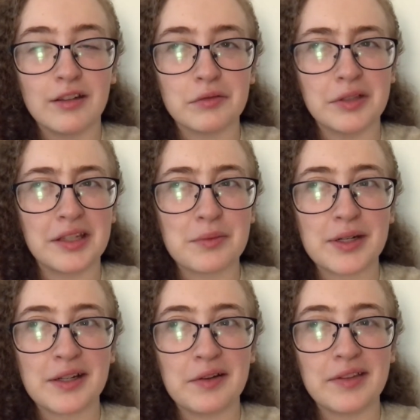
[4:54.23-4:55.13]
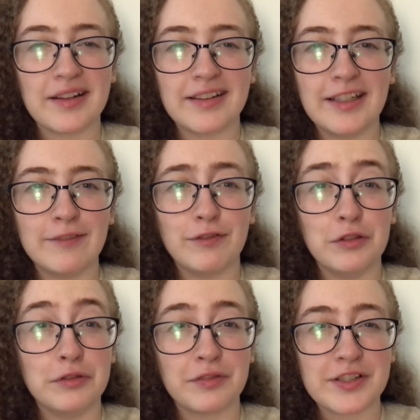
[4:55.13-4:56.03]
really want to go there and eat
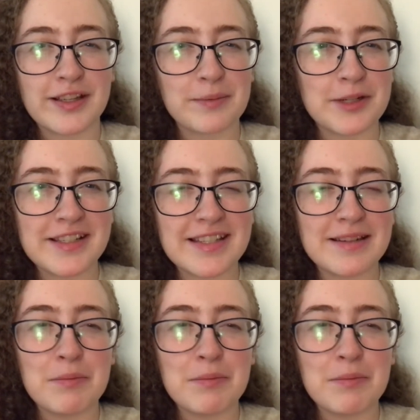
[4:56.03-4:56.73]
food for some reason.